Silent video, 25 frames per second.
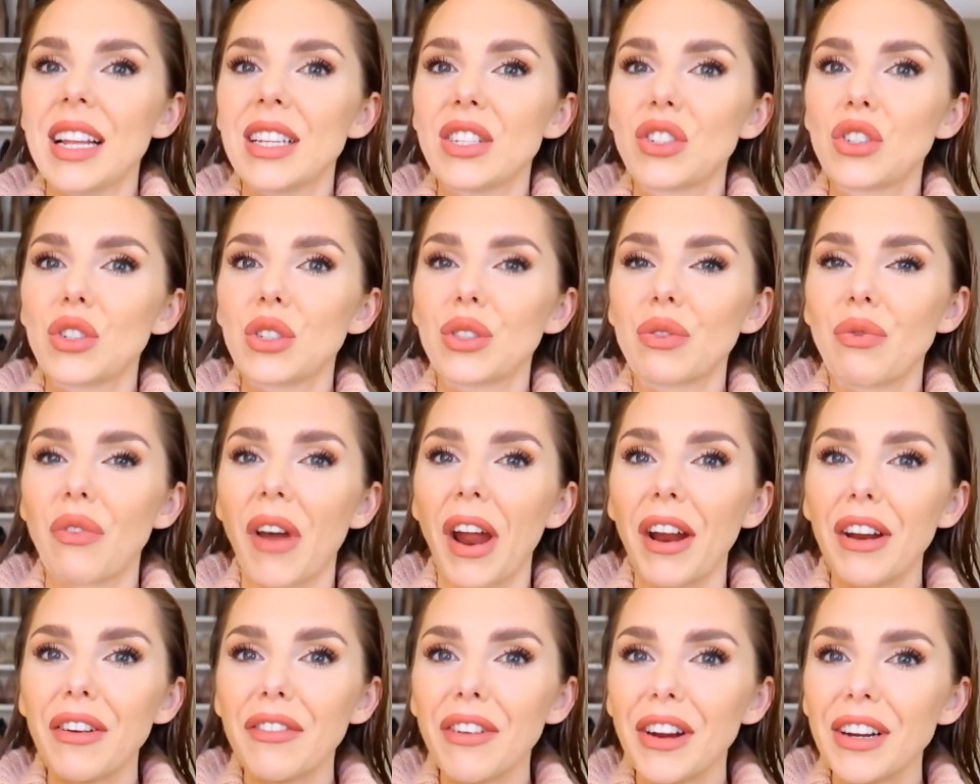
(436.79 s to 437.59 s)
It's just
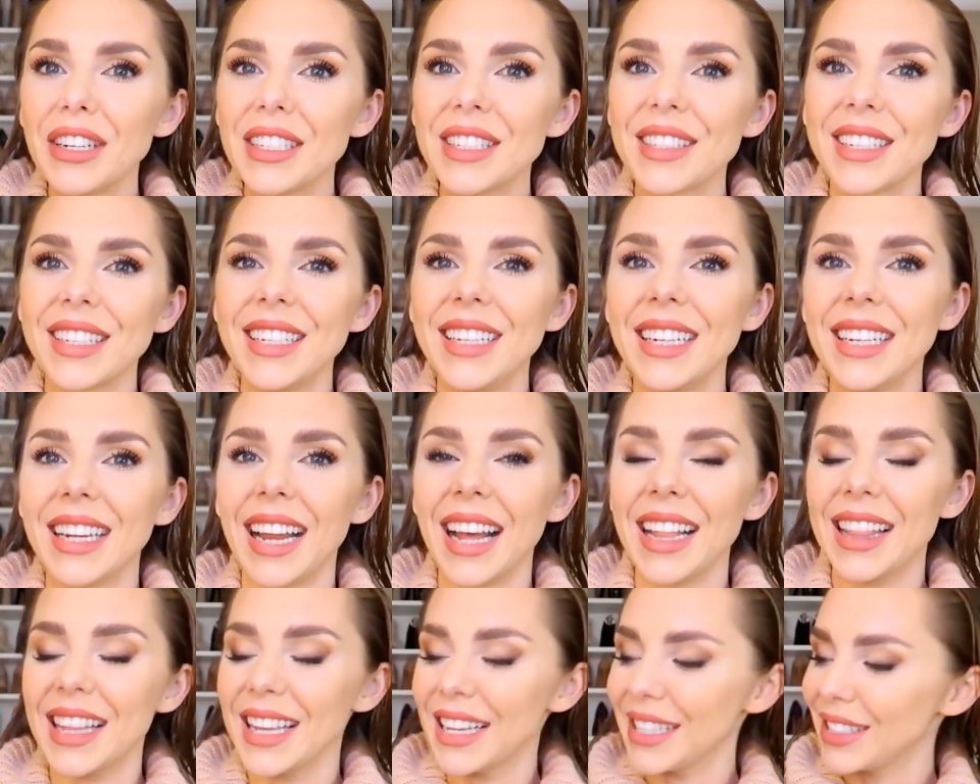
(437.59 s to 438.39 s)
very, very sleek
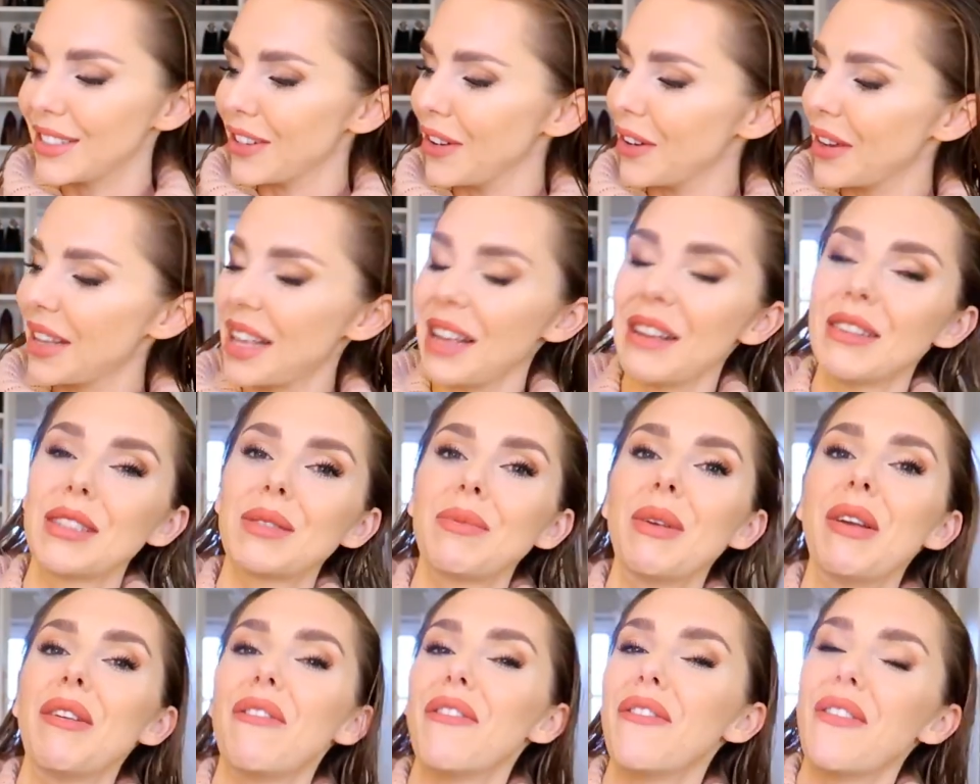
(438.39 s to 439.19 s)
like this. So it
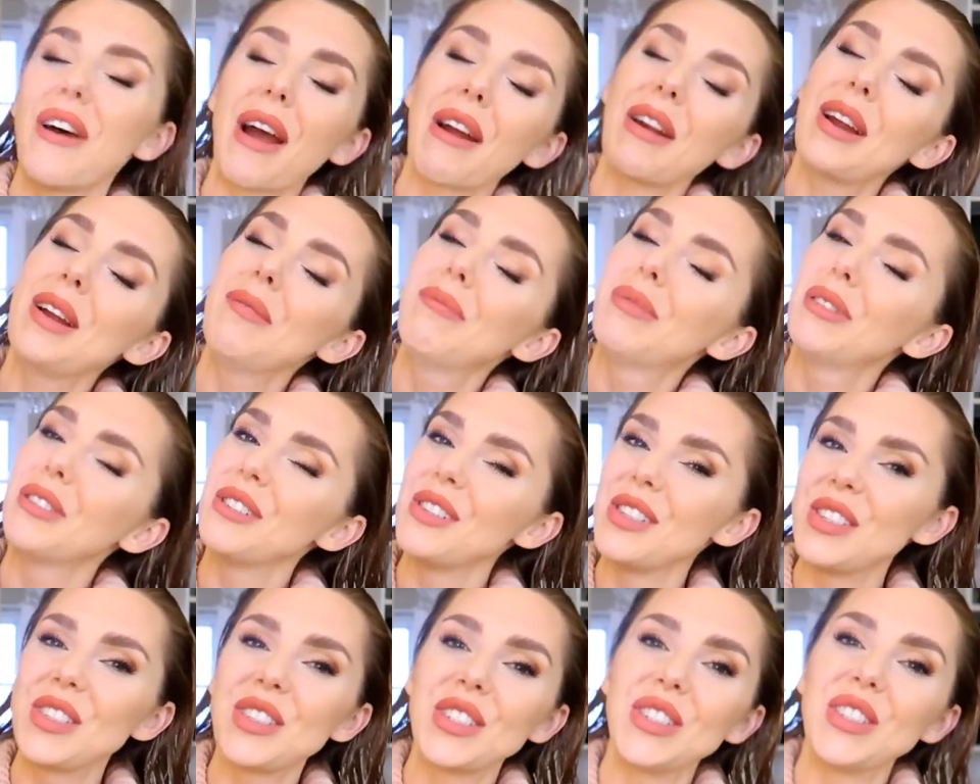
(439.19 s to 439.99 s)
gives me very
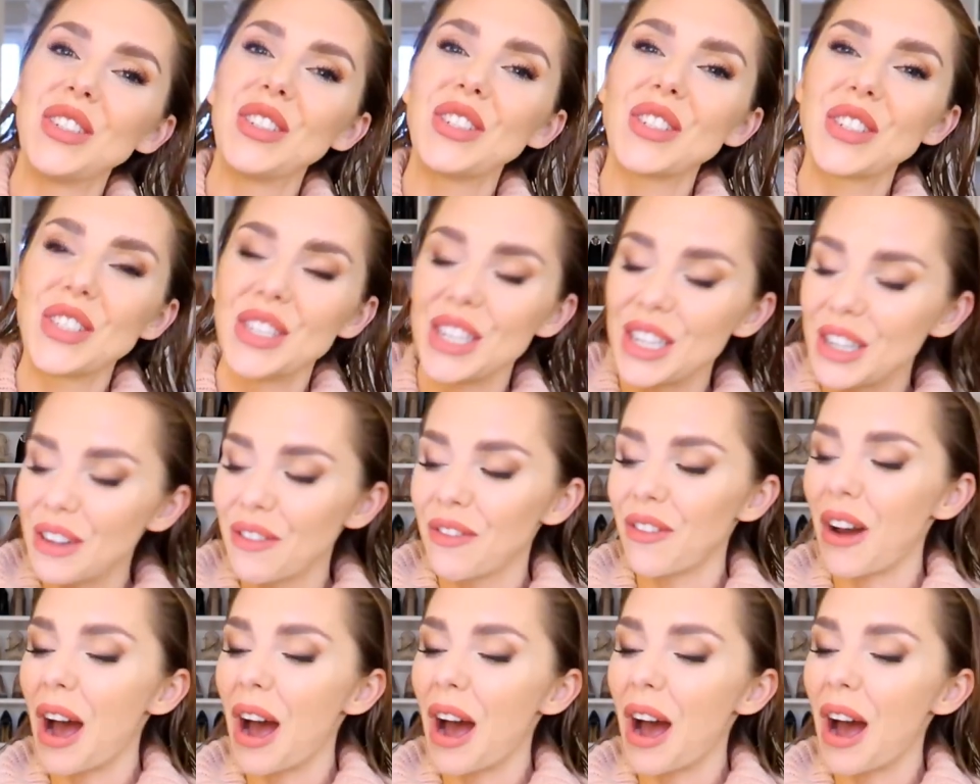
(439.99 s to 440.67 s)
Parisian chic